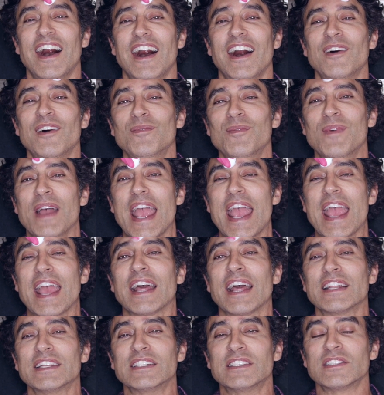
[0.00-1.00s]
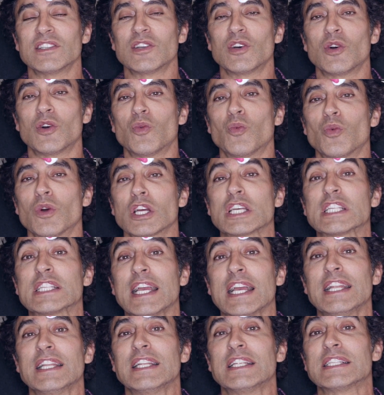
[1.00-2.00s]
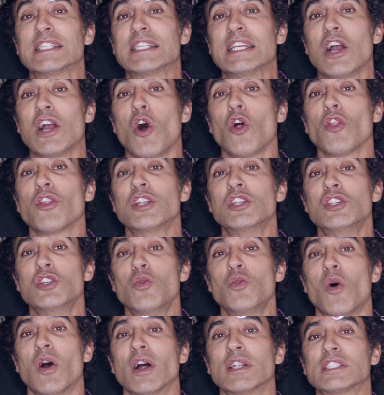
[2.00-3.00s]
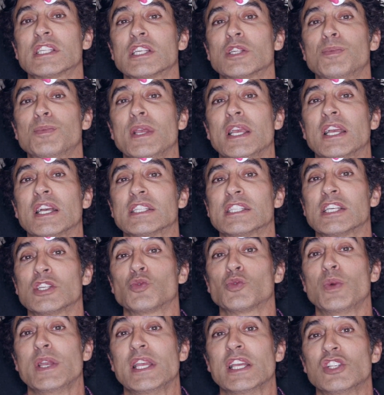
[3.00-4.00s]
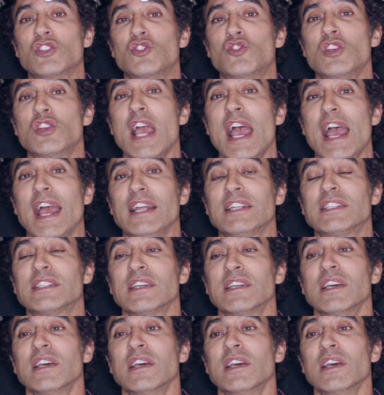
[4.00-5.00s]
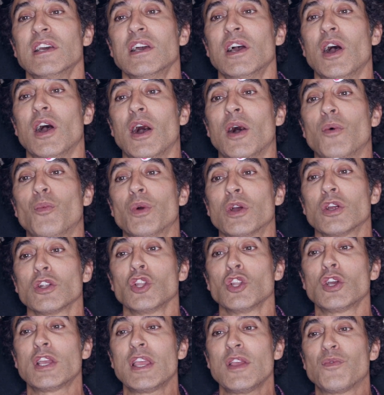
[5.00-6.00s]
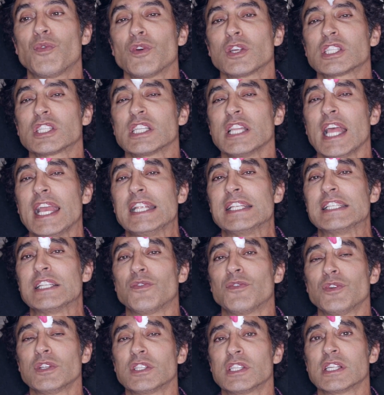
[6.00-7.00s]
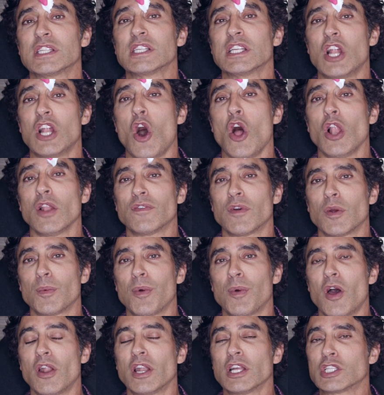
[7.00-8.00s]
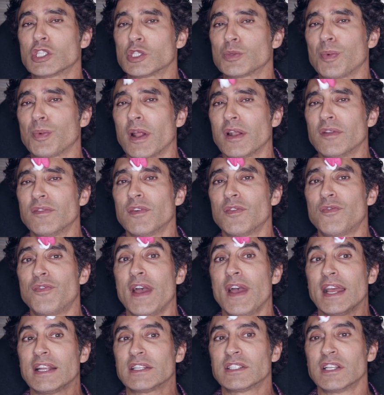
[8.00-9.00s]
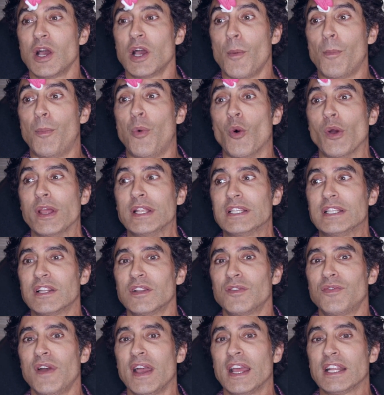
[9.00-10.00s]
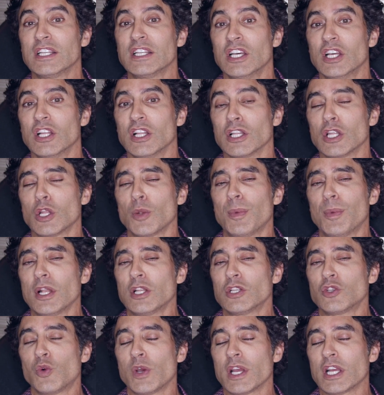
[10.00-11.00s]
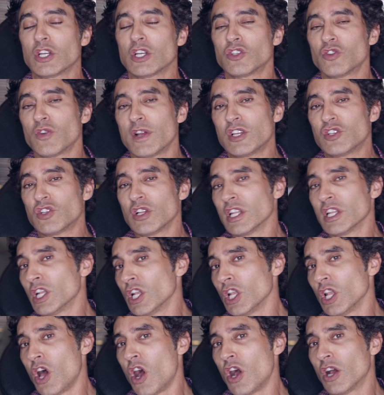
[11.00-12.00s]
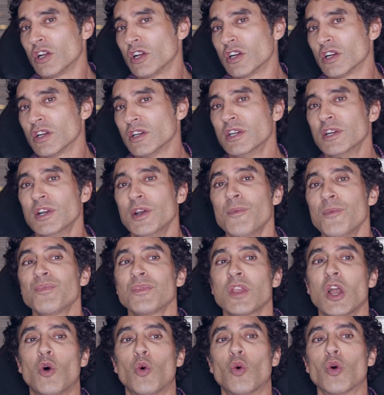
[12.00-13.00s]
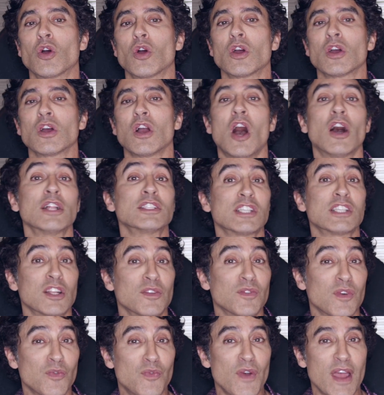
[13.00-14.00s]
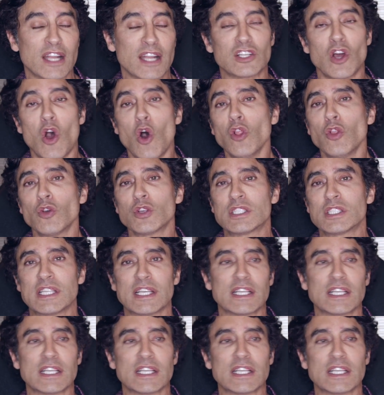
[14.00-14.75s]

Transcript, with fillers: um, and we're excited to see all the nuances because as we inject, we're looking for slight differences in all of our products. Spread of effect, pointed effect, a little bit quicker duration, a little longer, or onset of effect. All those